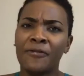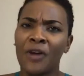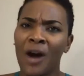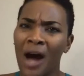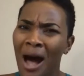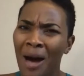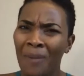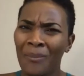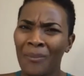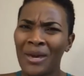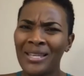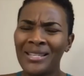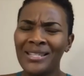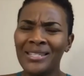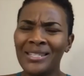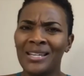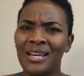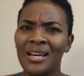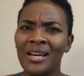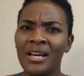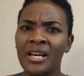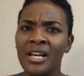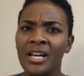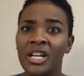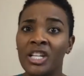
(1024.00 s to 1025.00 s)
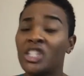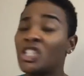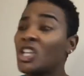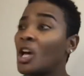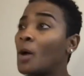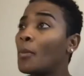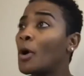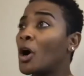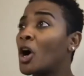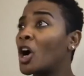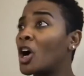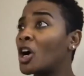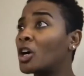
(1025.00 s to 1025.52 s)
comment,
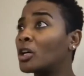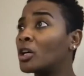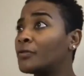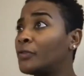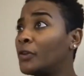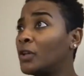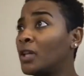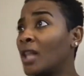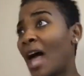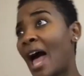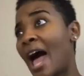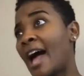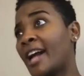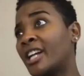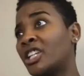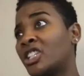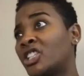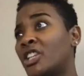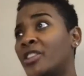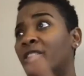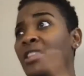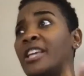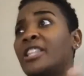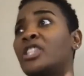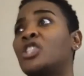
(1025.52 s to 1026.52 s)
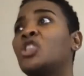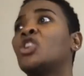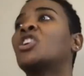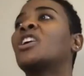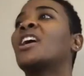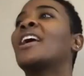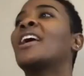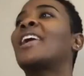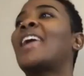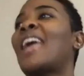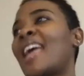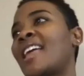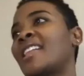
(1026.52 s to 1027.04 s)
some hurtful action they took
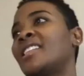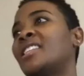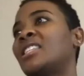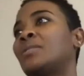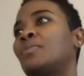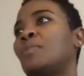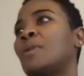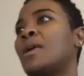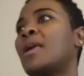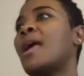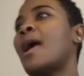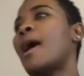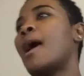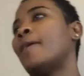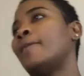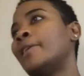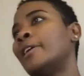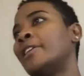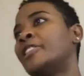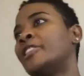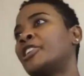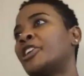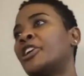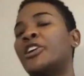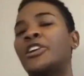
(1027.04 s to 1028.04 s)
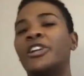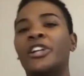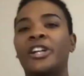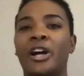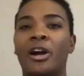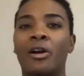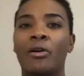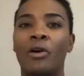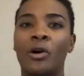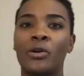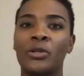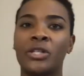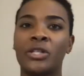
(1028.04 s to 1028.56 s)
against me, and then turning
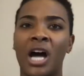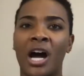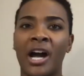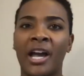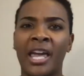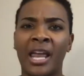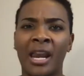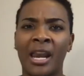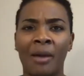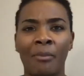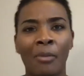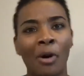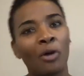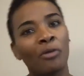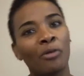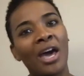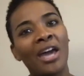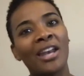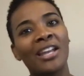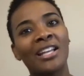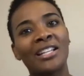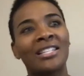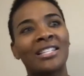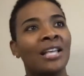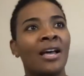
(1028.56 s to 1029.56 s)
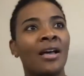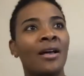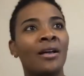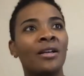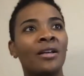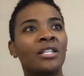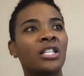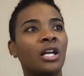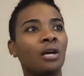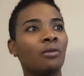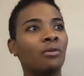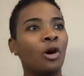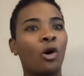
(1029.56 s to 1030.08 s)
around talking about that it's
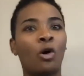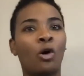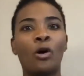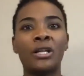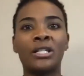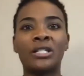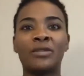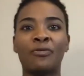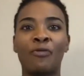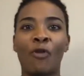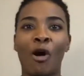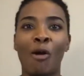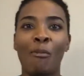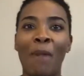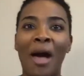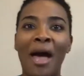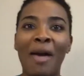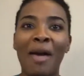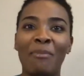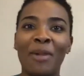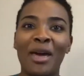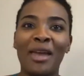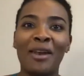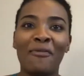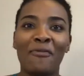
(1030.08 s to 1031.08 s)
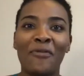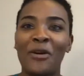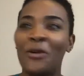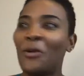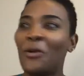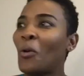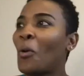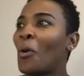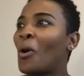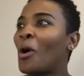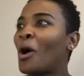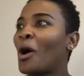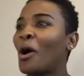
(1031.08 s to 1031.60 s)
for my benefit,
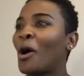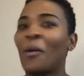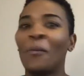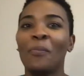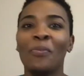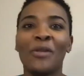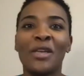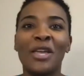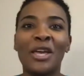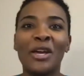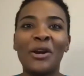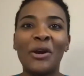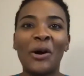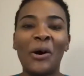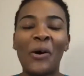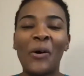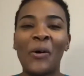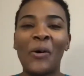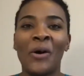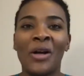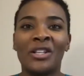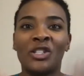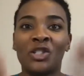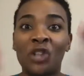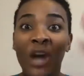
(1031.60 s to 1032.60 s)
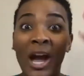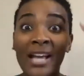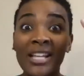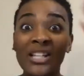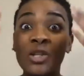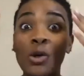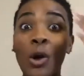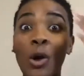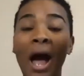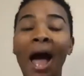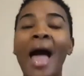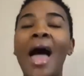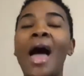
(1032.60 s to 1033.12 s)
or trying
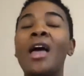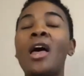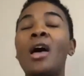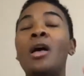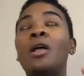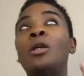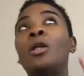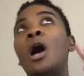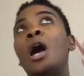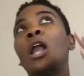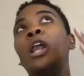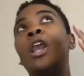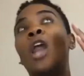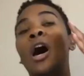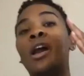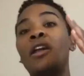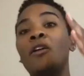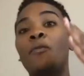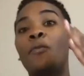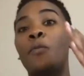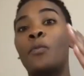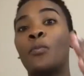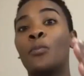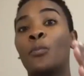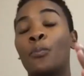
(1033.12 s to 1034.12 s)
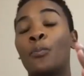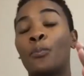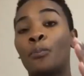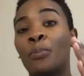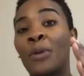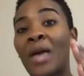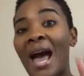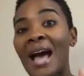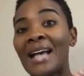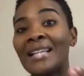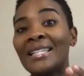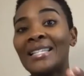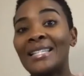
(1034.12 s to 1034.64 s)
to, a lot of
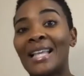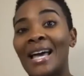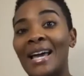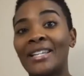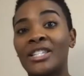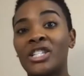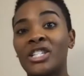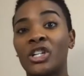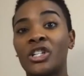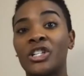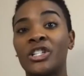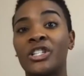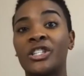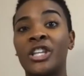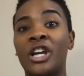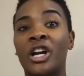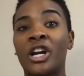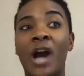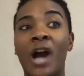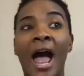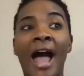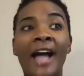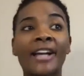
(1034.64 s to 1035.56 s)
gaslighters, they're